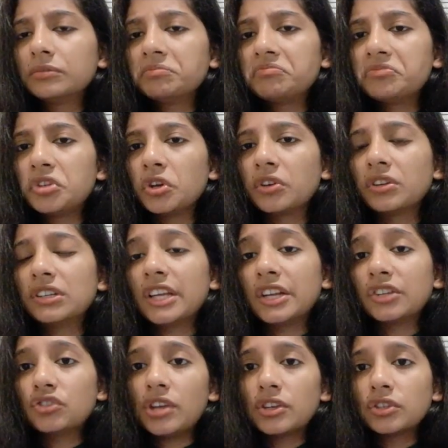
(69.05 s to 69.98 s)
your
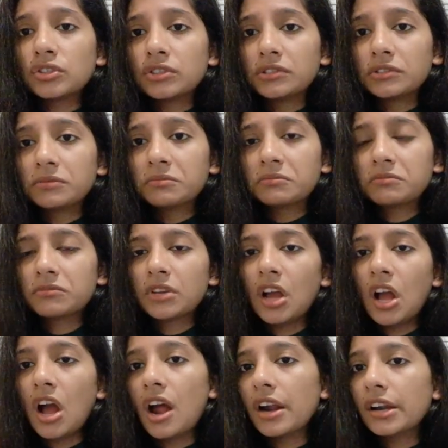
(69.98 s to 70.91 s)
digestion,
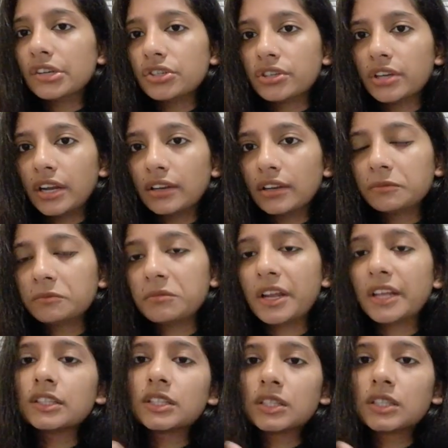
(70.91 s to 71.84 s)
heart rate,
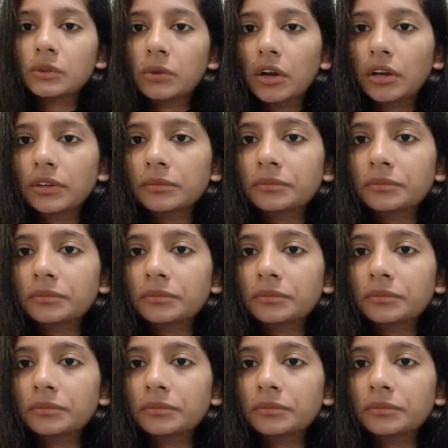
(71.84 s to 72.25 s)
and so on.